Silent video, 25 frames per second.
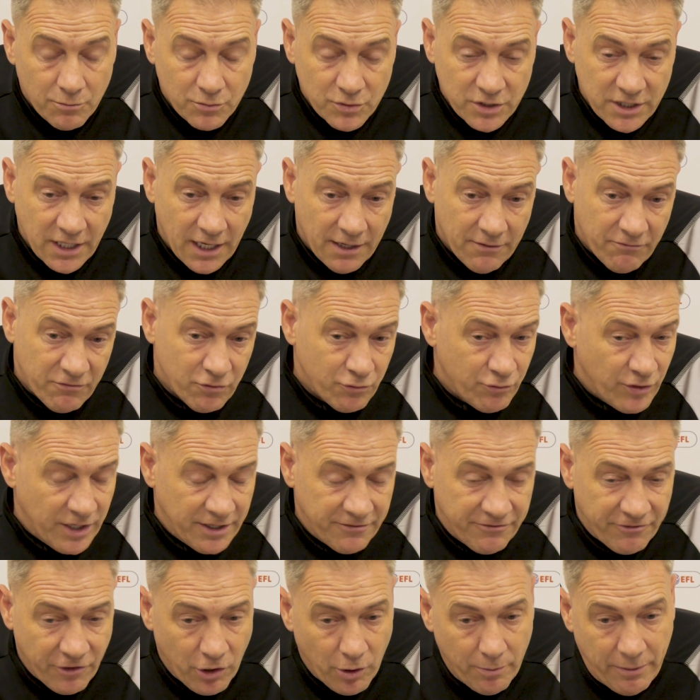Yeah, I haven't really
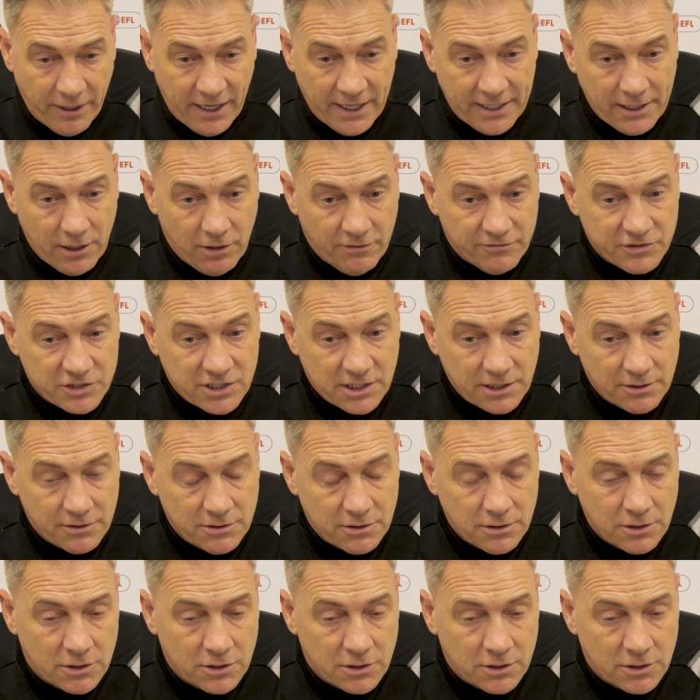thought about it. Obviously,